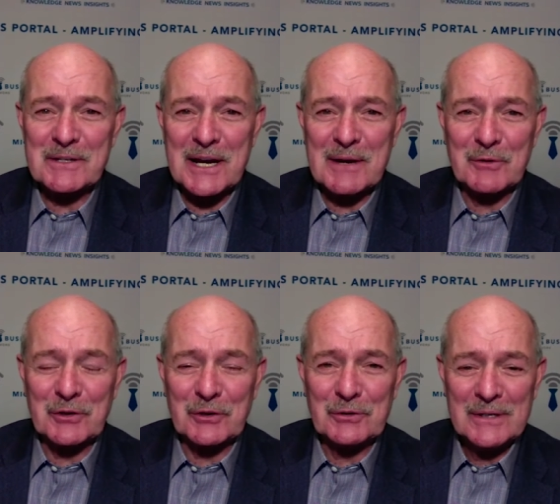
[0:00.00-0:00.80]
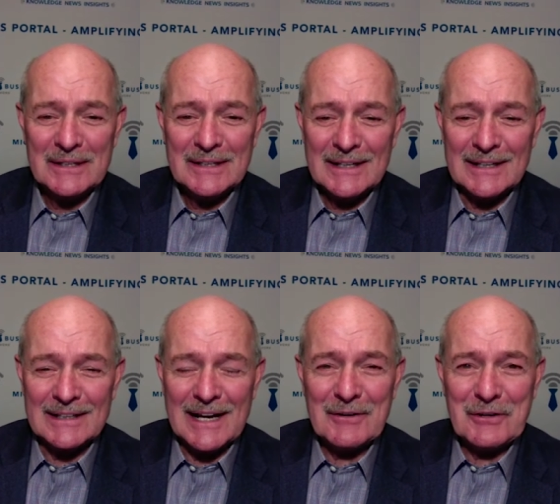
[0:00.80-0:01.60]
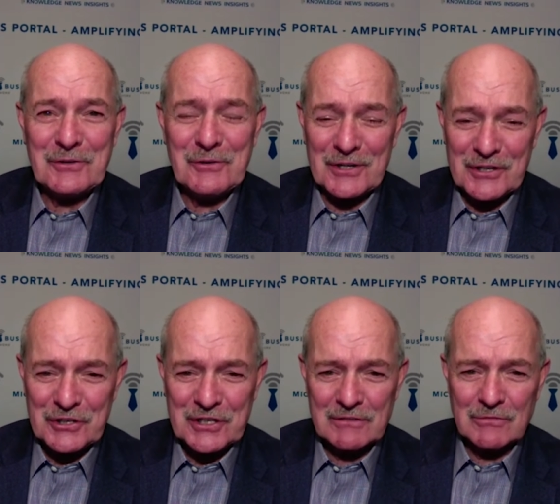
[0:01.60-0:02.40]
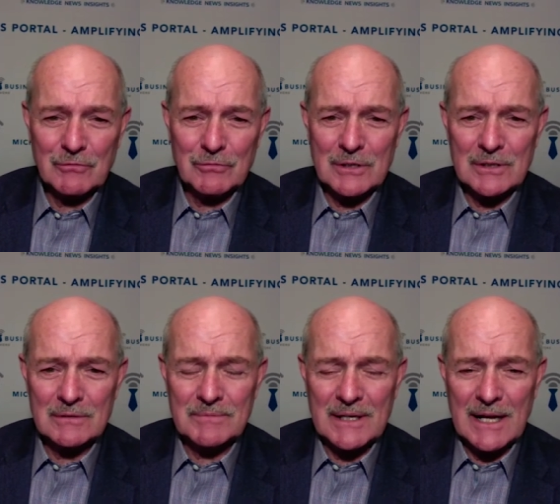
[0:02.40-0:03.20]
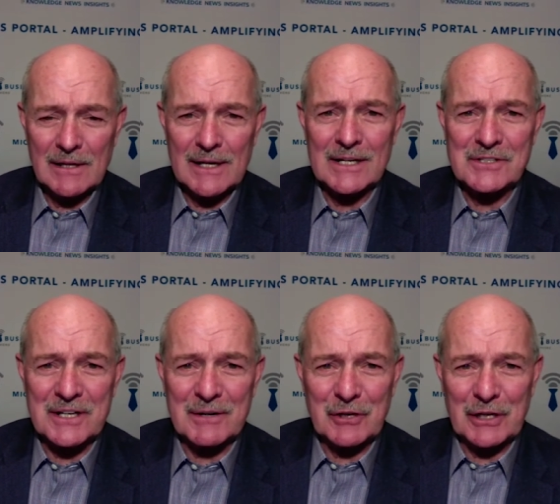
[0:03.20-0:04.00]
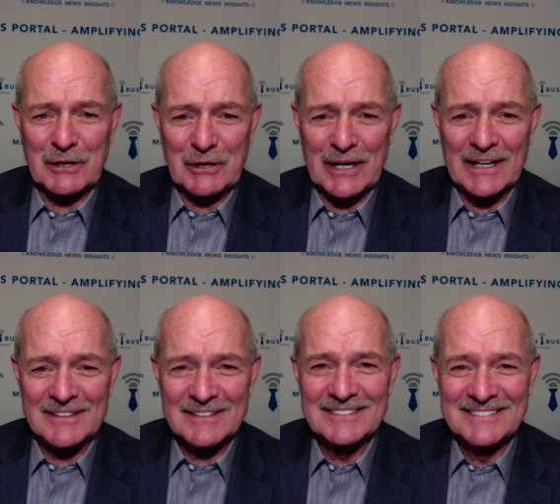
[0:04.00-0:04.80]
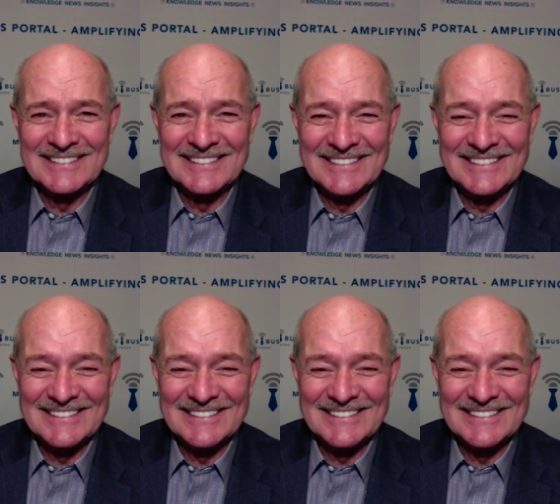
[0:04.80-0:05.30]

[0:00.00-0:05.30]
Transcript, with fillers: time with you. Uh, how you doing? Did you get through the holidays and everything all right? We got